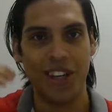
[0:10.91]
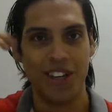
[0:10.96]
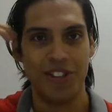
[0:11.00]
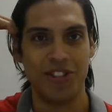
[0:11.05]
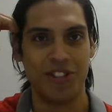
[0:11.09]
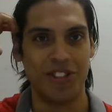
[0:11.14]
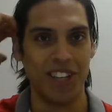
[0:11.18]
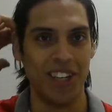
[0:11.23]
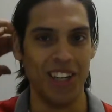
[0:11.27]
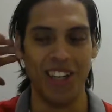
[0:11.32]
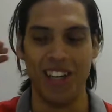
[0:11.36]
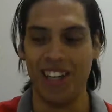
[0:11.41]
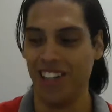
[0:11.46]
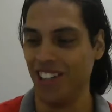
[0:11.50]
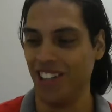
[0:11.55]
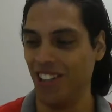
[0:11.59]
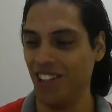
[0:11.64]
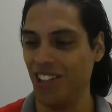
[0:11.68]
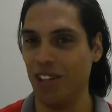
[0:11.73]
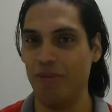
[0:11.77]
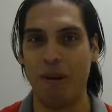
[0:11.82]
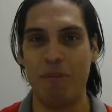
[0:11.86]
Just kind of like
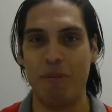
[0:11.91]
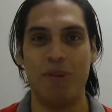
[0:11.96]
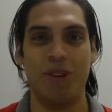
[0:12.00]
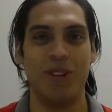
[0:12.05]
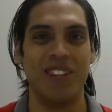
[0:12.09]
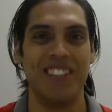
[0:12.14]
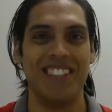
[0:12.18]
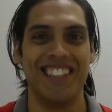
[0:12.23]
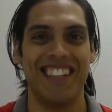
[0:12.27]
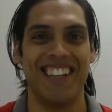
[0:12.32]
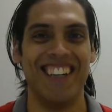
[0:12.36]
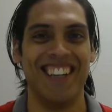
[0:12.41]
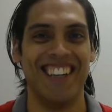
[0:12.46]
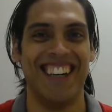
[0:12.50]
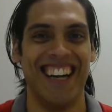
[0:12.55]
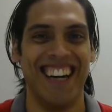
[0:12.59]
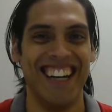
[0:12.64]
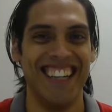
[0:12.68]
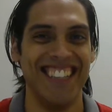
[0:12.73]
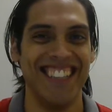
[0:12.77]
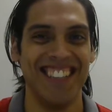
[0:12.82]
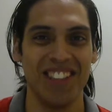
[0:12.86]
undid my
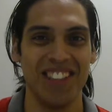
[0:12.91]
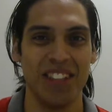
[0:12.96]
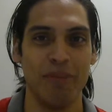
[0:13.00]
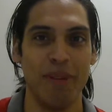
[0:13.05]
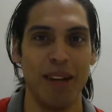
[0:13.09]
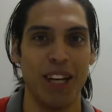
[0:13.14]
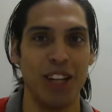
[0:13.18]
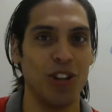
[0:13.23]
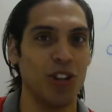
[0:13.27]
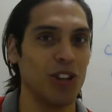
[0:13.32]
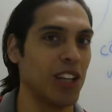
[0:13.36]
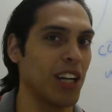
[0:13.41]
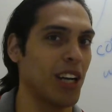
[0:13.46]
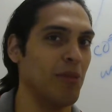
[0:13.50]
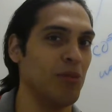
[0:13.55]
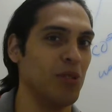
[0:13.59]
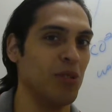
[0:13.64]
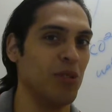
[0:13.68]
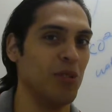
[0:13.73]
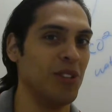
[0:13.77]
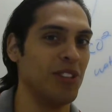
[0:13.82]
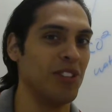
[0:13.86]
ponytail just to make it look like I'm
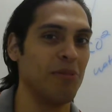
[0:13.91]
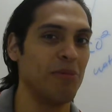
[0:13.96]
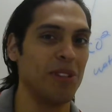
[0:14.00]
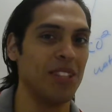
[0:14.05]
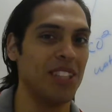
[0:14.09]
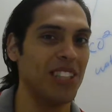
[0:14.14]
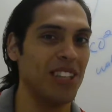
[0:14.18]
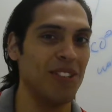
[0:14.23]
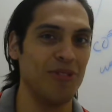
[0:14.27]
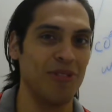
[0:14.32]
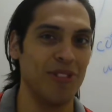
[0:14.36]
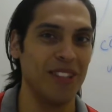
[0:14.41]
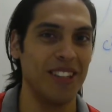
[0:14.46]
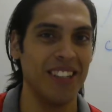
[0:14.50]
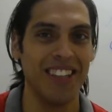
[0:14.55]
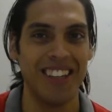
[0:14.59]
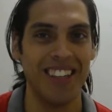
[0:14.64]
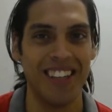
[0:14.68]
doing something different.